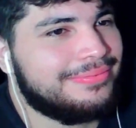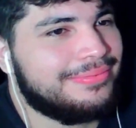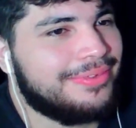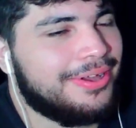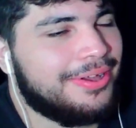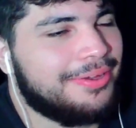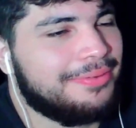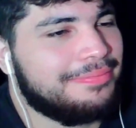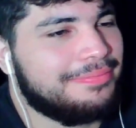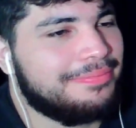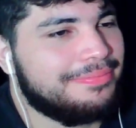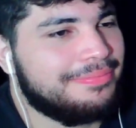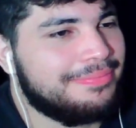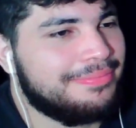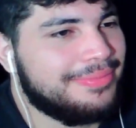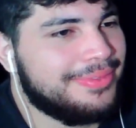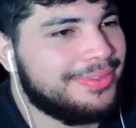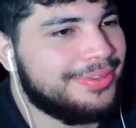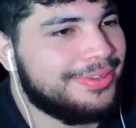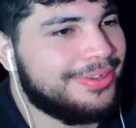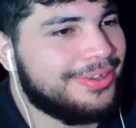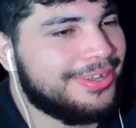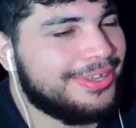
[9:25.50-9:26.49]
Oh,
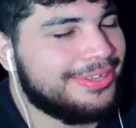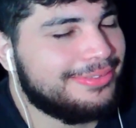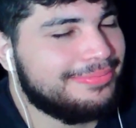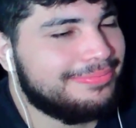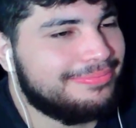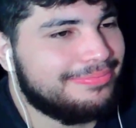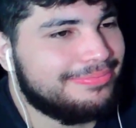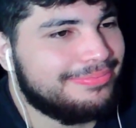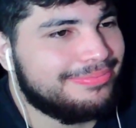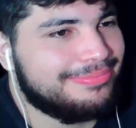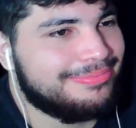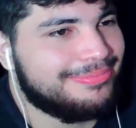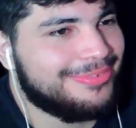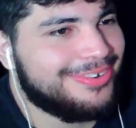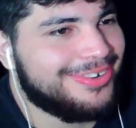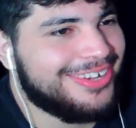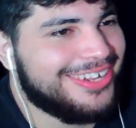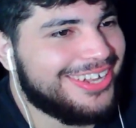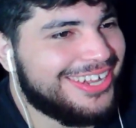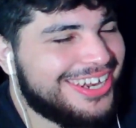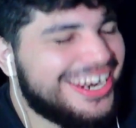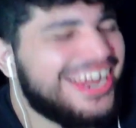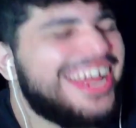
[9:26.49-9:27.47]
okay. Give real
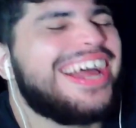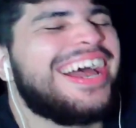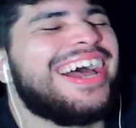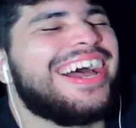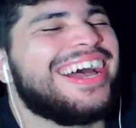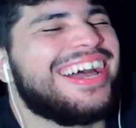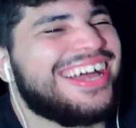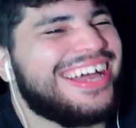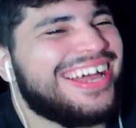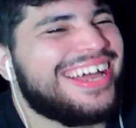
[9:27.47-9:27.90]
me all the money in the